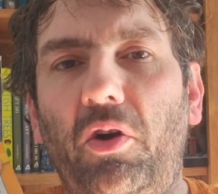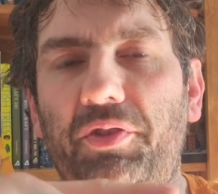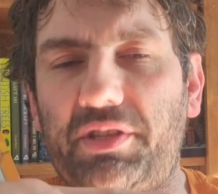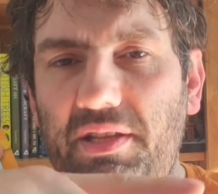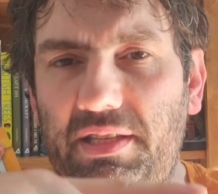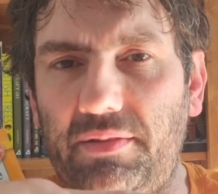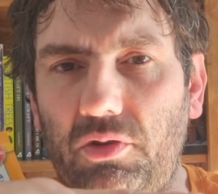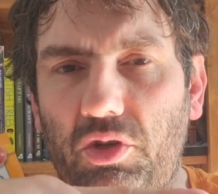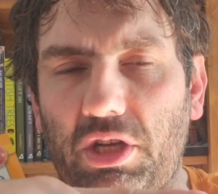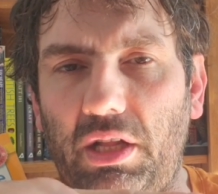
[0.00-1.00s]
or this
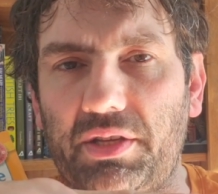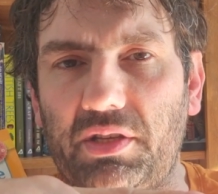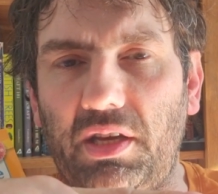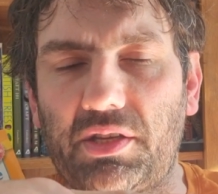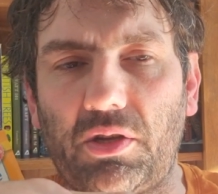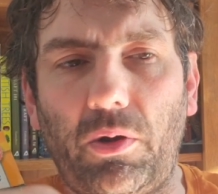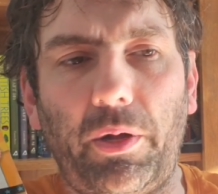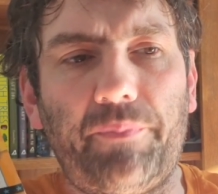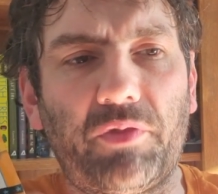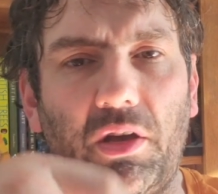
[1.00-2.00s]
interview, shall I say,
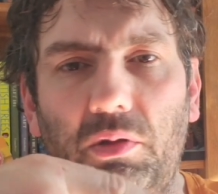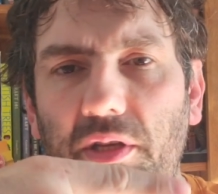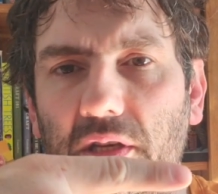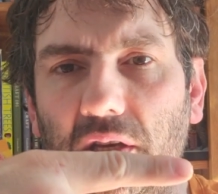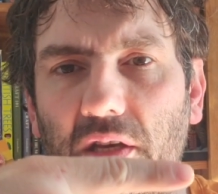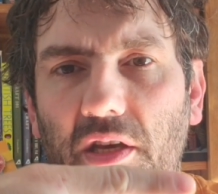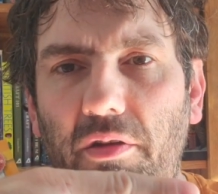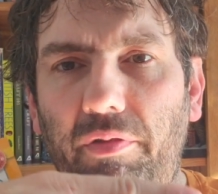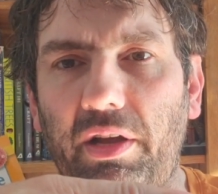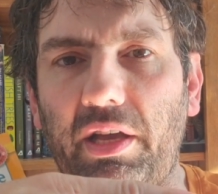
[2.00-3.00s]
sorry. I'll link it
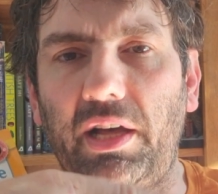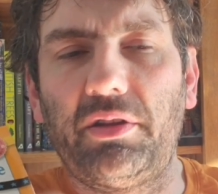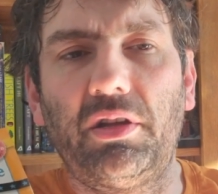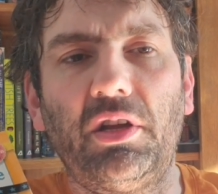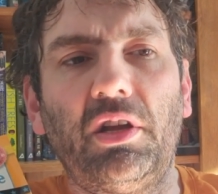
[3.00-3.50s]
here if I can.